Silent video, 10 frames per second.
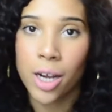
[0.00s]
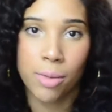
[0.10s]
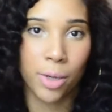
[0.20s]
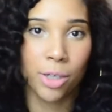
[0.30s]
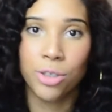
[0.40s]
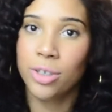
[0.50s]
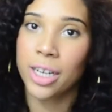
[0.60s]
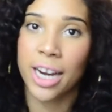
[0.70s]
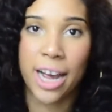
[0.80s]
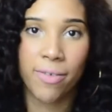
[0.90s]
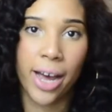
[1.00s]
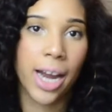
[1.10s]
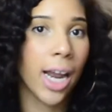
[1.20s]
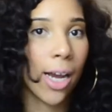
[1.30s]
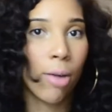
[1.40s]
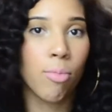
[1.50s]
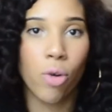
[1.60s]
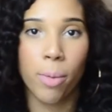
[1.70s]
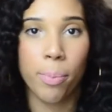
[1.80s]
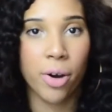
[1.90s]
Come on, you couldn't have had like a
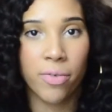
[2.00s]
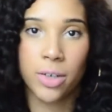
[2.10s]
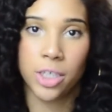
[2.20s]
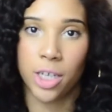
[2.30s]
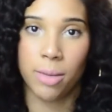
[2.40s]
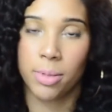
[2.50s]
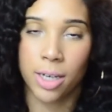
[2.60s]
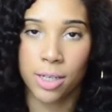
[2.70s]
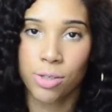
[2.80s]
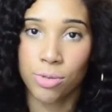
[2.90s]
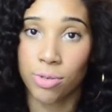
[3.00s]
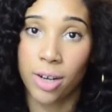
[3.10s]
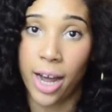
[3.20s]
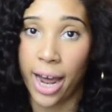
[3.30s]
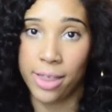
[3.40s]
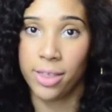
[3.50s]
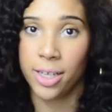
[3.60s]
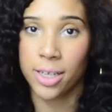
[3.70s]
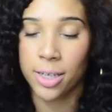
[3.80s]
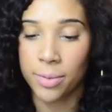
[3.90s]
more perfect job in high school, I
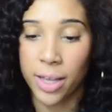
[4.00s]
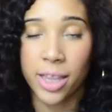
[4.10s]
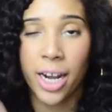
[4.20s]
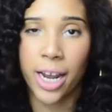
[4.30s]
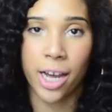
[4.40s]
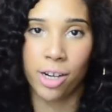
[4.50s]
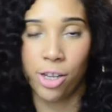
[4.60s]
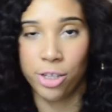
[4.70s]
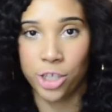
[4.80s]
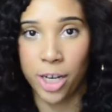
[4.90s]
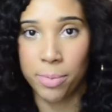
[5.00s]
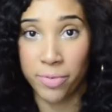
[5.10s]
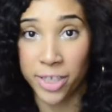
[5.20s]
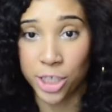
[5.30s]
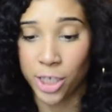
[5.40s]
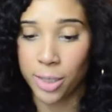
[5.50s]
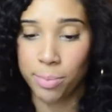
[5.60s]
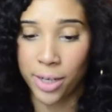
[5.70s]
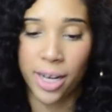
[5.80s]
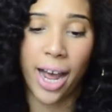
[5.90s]
think. And then I got another job eventually,
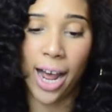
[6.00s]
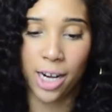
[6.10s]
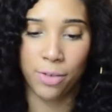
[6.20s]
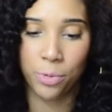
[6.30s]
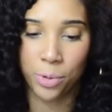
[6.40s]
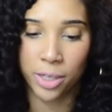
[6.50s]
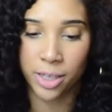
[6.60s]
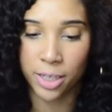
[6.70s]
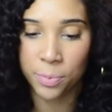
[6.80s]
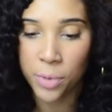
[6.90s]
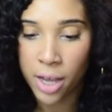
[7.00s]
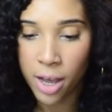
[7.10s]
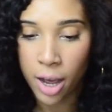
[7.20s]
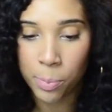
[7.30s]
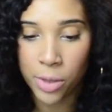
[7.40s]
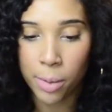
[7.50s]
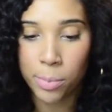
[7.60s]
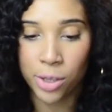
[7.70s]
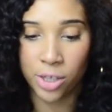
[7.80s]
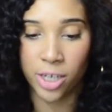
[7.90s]
but I loved working there.
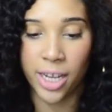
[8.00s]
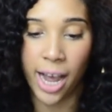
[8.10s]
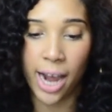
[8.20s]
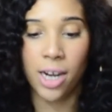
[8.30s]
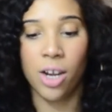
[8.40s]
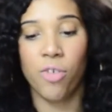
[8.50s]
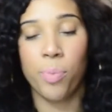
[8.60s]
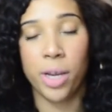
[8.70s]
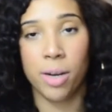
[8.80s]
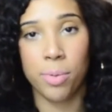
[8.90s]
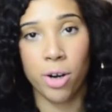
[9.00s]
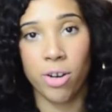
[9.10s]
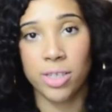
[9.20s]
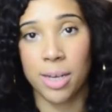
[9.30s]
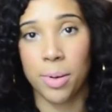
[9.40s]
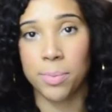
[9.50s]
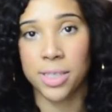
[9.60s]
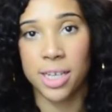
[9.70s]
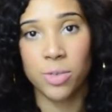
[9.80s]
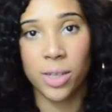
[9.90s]
Number 30, I love pinup girls. I'm
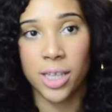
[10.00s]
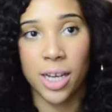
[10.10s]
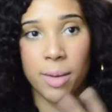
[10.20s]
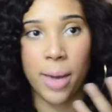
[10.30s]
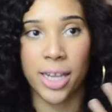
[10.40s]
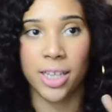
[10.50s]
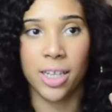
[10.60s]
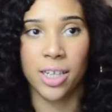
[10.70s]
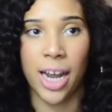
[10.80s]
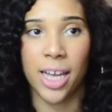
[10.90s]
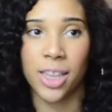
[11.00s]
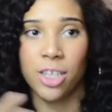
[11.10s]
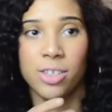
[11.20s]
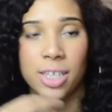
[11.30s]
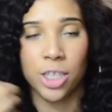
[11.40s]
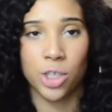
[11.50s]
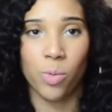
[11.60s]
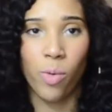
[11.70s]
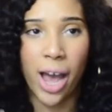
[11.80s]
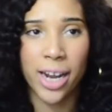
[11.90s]
obsessed with them. I think like their
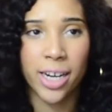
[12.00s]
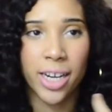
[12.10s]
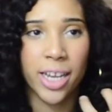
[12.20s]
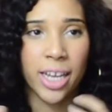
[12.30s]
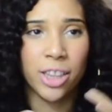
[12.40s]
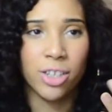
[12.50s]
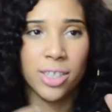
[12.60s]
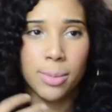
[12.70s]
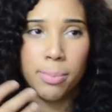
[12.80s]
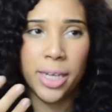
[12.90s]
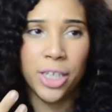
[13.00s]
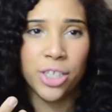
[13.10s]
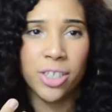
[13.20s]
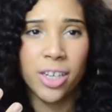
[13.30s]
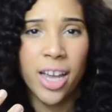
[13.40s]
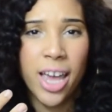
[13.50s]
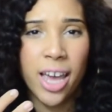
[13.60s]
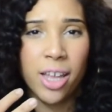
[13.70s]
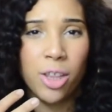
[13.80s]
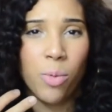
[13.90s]
sexuality and their demeanor
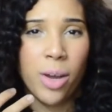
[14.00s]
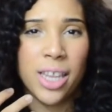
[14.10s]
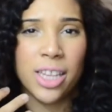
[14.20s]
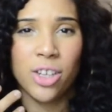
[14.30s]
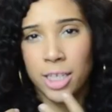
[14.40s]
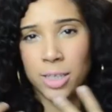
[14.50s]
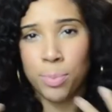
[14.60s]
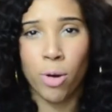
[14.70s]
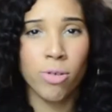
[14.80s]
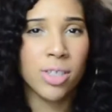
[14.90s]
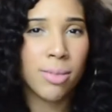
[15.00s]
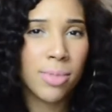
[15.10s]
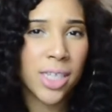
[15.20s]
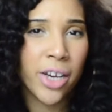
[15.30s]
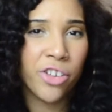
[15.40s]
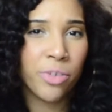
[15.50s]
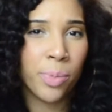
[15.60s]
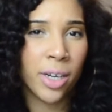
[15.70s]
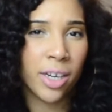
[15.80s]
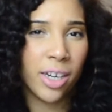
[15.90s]
and the way that they expose themselves,
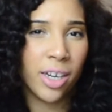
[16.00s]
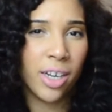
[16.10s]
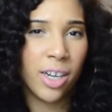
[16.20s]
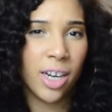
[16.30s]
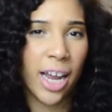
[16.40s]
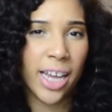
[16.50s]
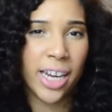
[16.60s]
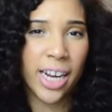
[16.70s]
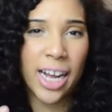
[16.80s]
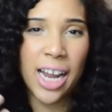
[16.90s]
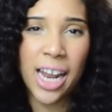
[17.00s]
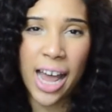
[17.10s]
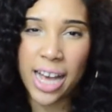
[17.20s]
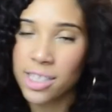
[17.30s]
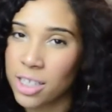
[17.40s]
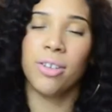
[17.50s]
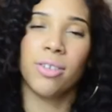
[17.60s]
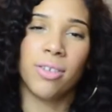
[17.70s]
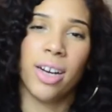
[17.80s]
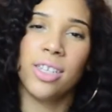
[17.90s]
but like in a classy, I don't
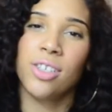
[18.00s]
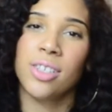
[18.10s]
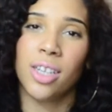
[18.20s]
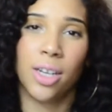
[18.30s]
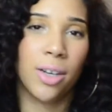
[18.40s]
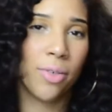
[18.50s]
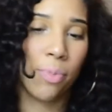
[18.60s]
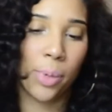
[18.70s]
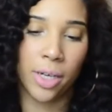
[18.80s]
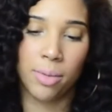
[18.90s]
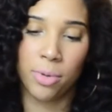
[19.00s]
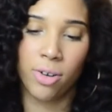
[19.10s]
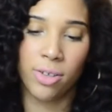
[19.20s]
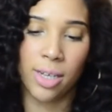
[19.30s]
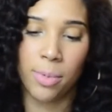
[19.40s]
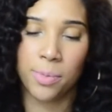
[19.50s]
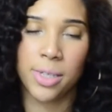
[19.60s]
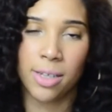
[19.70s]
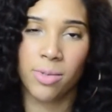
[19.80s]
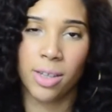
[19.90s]
know, I just love pinup girls. I'm
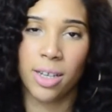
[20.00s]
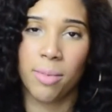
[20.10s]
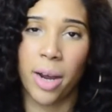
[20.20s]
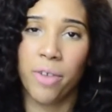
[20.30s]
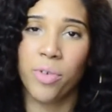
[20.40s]
obsessed with them. I